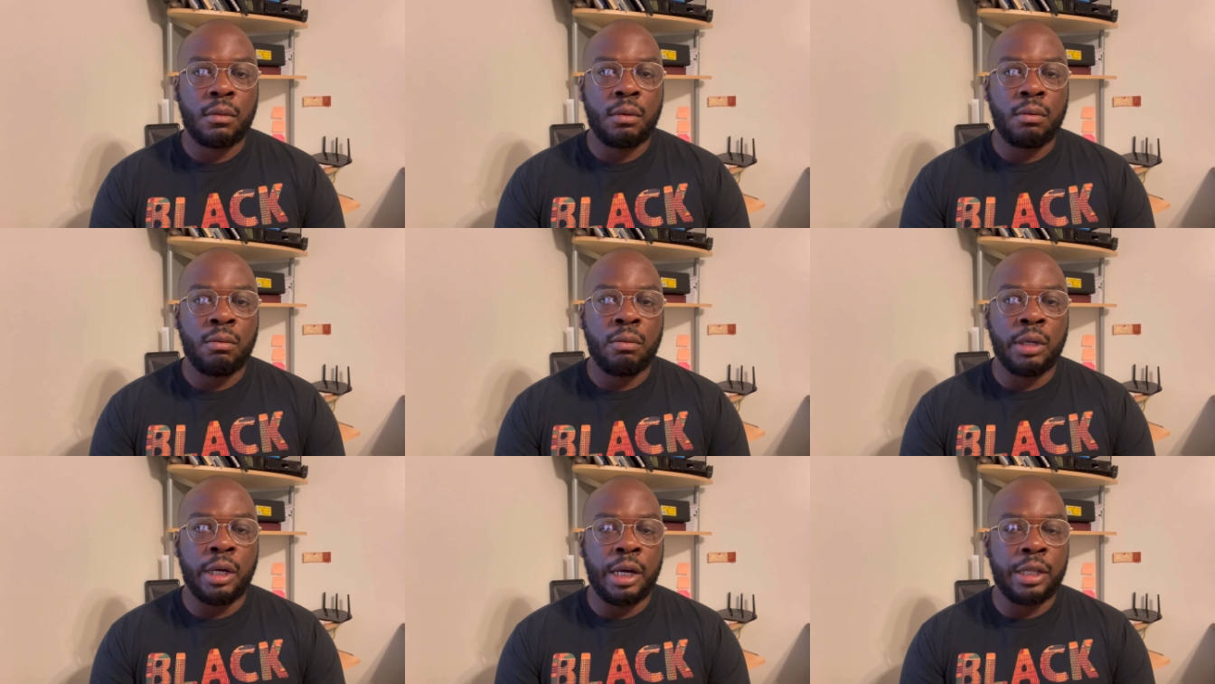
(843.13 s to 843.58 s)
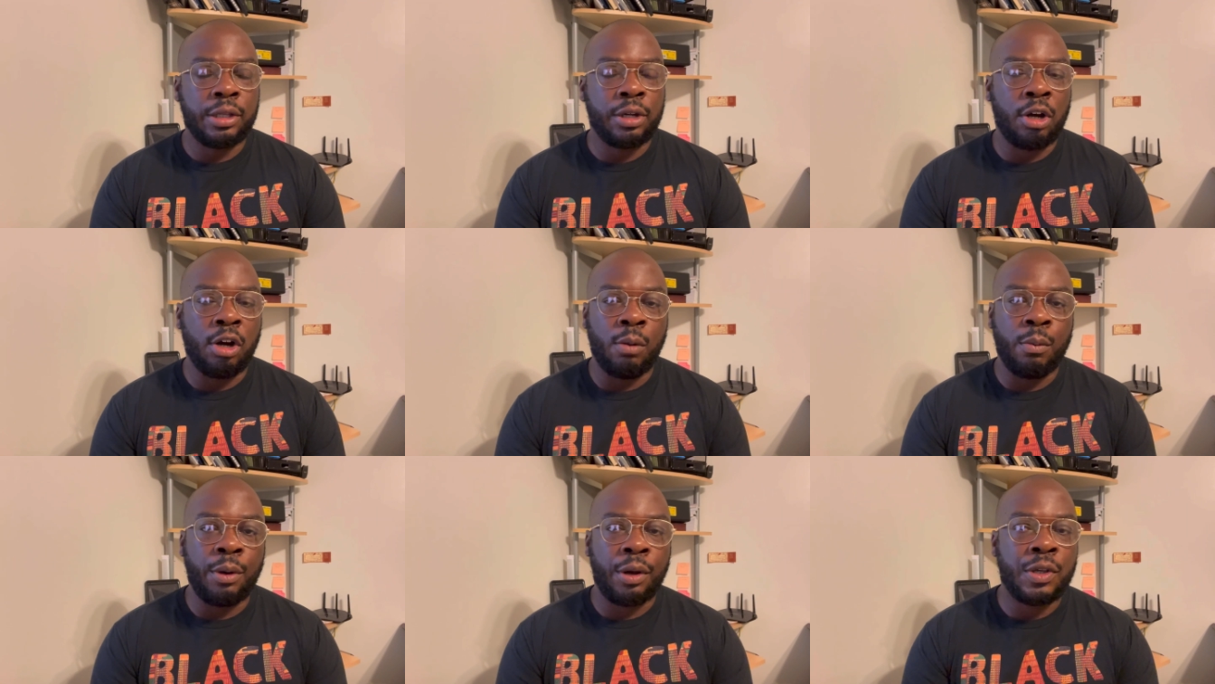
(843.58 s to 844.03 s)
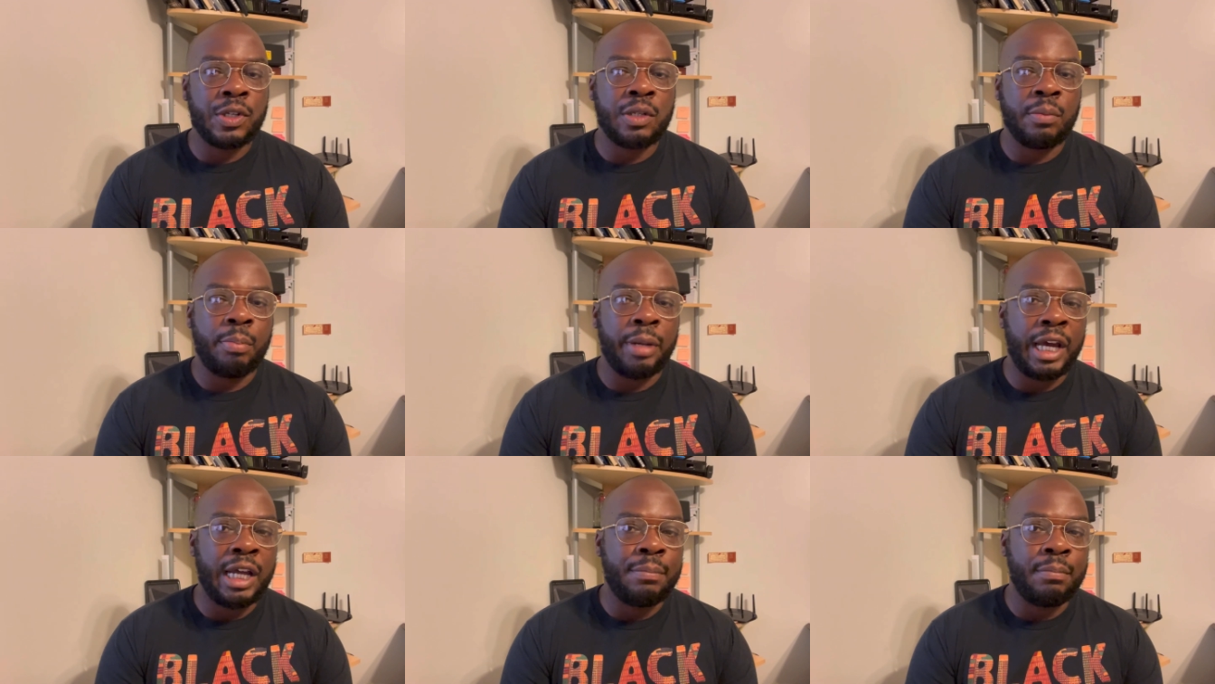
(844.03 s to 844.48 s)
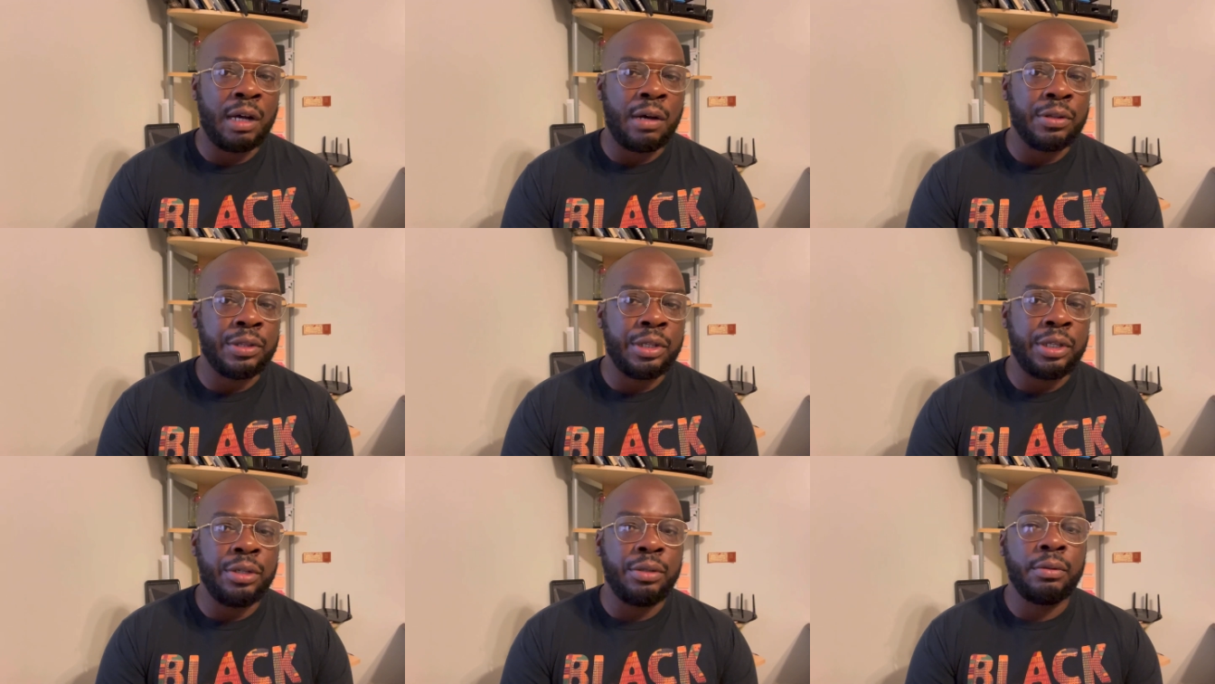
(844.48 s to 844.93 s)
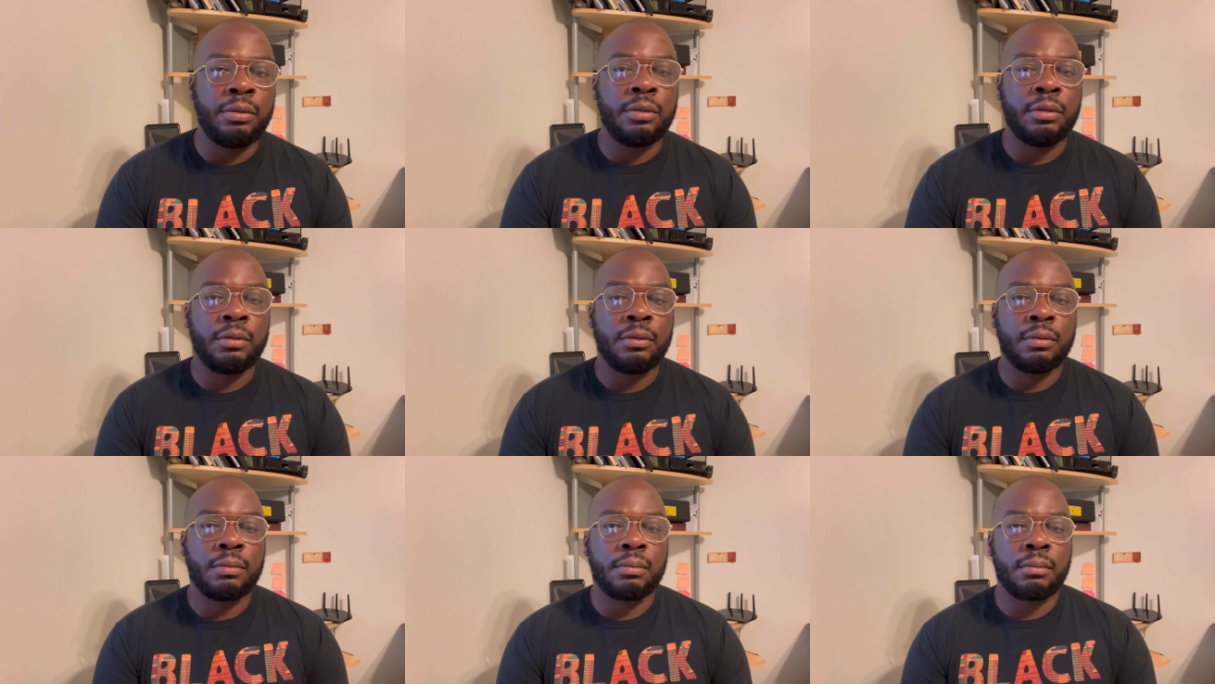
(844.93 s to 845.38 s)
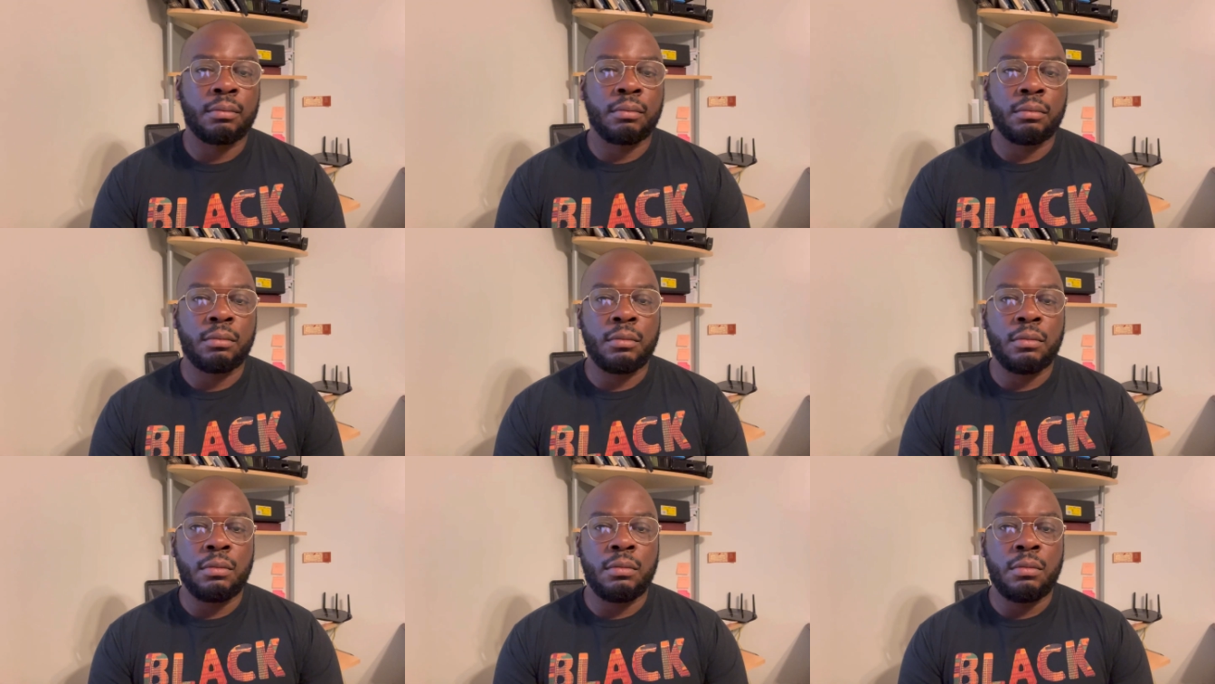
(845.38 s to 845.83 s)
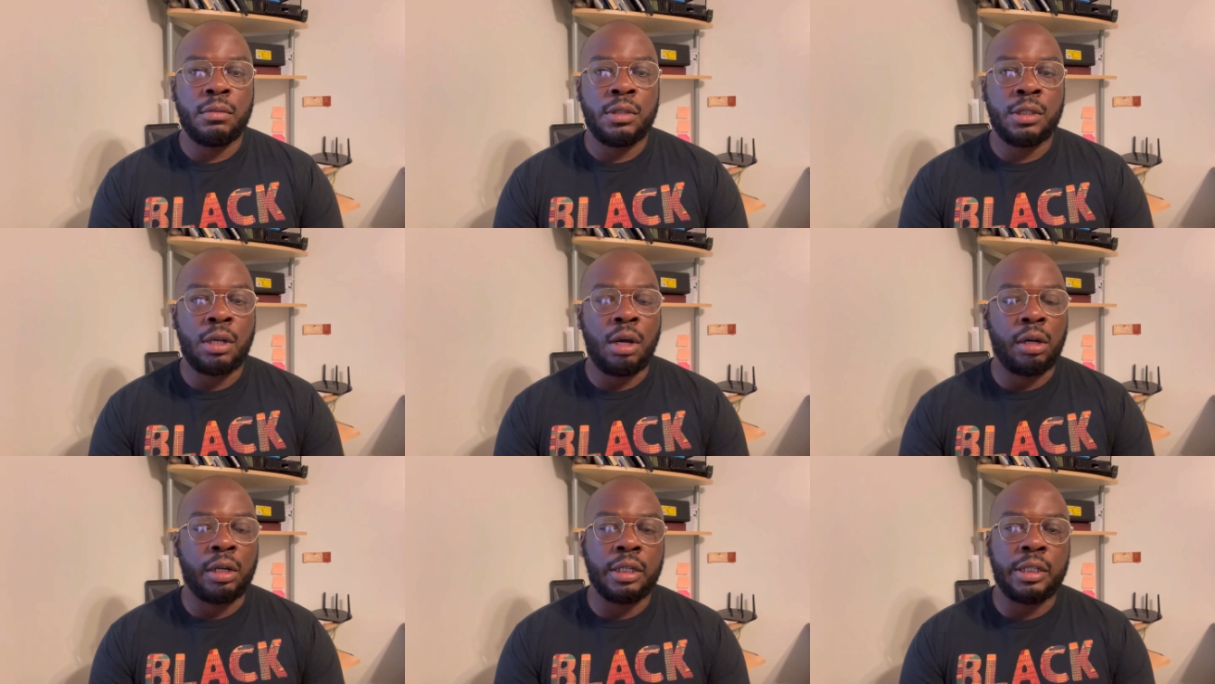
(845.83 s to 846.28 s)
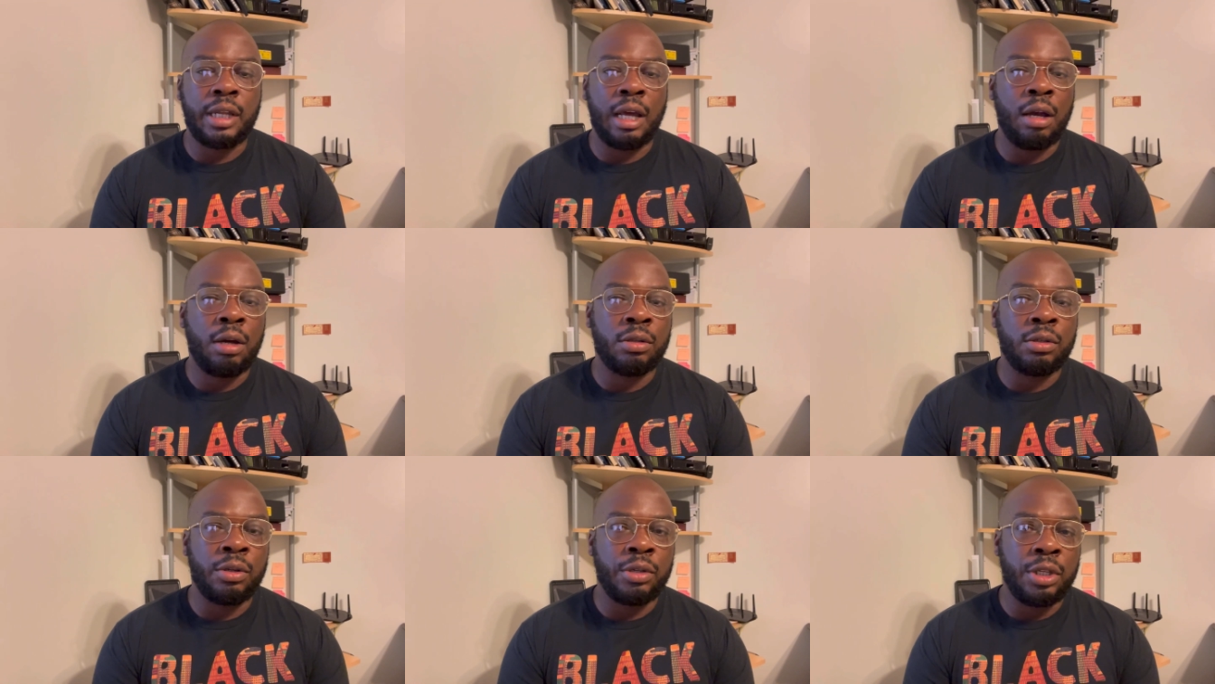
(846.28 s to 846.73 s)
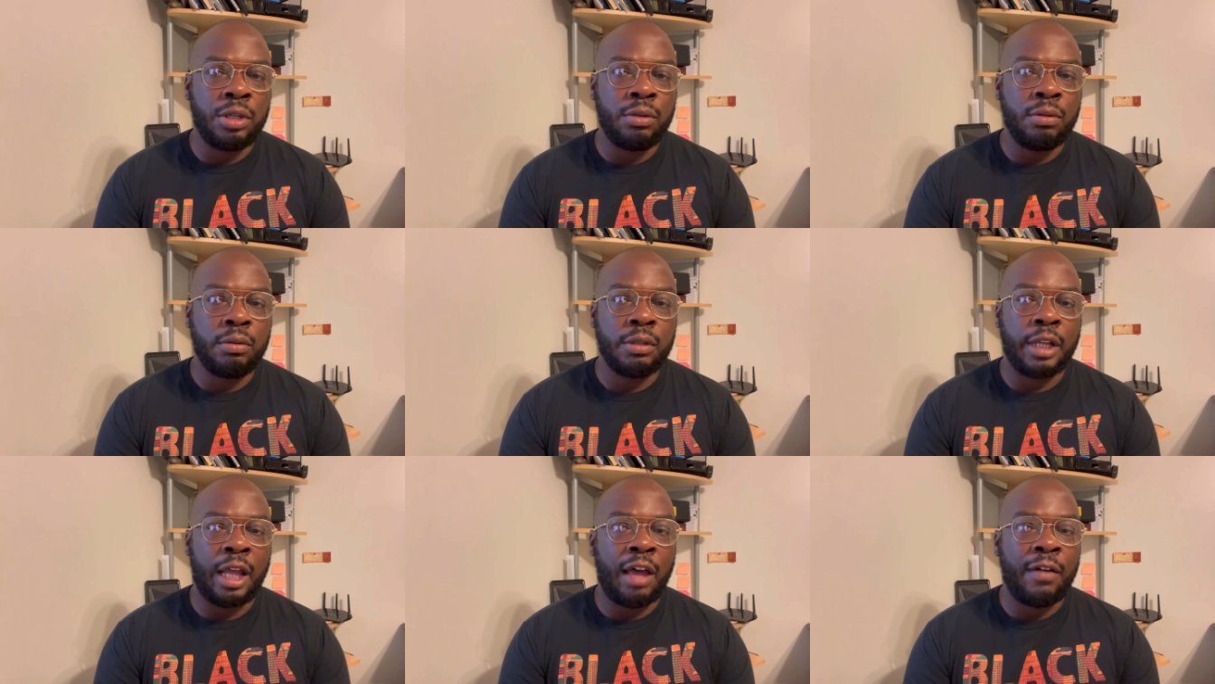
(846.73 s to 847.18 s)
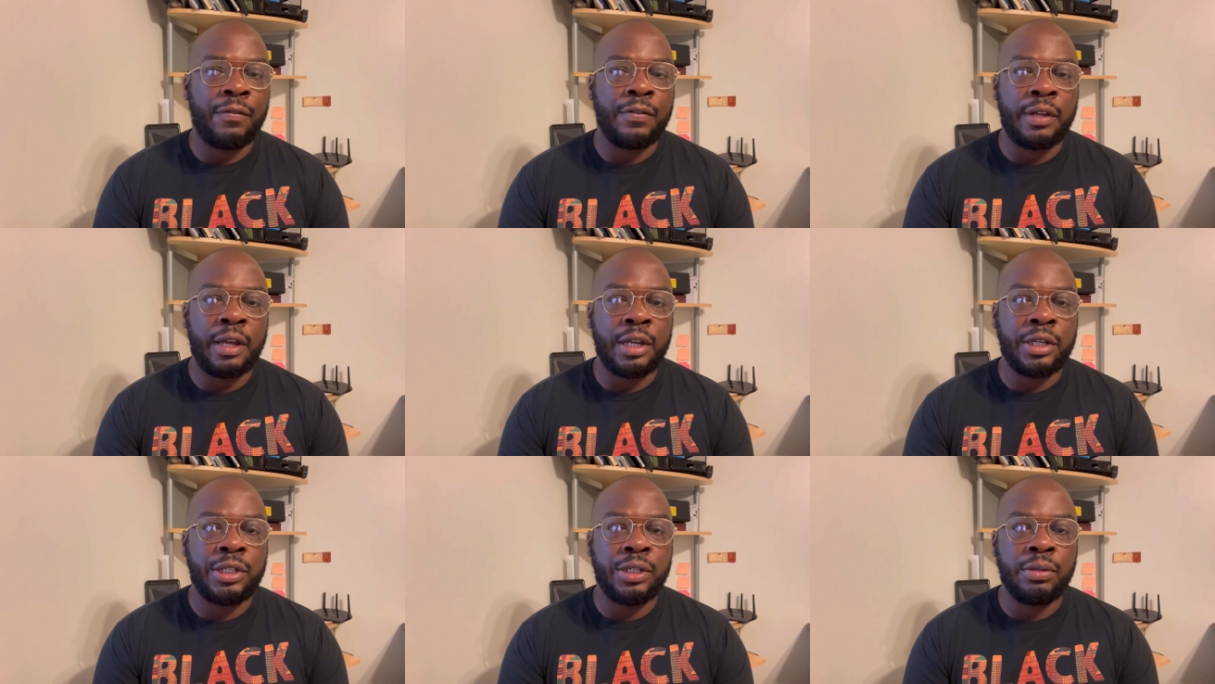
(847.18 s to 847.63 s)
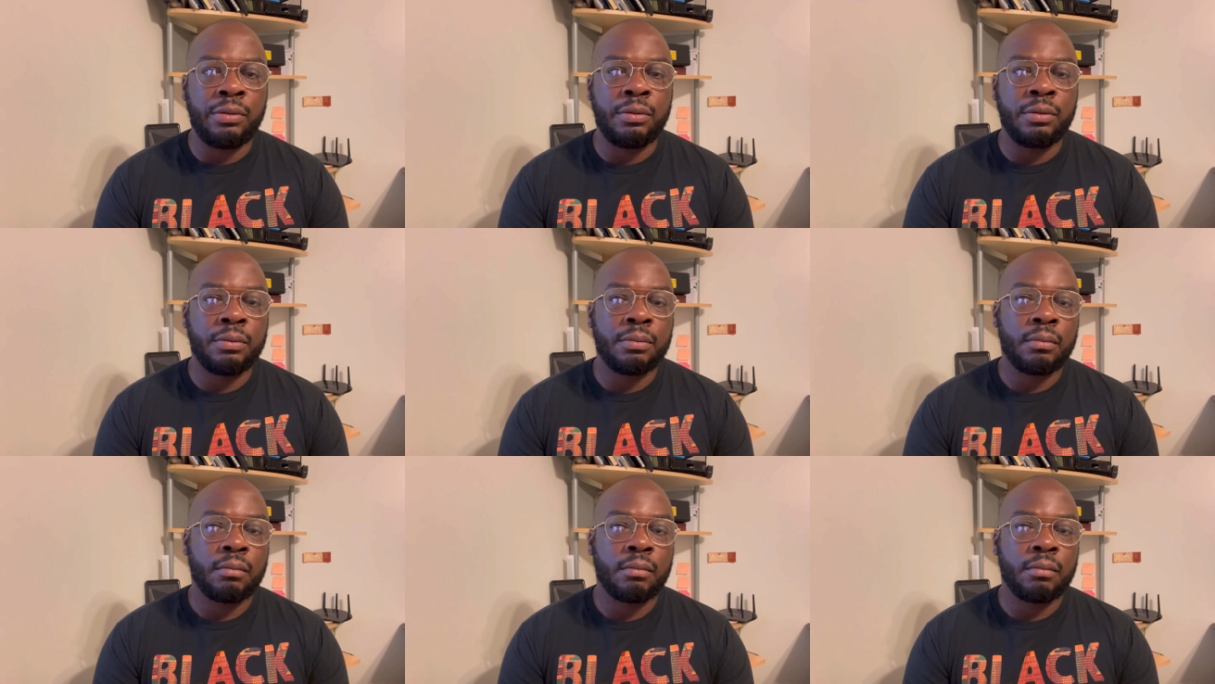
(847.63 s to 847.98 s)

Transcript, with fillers: when other coworkers are bad-mouthing you, talking down on you, laughing at you,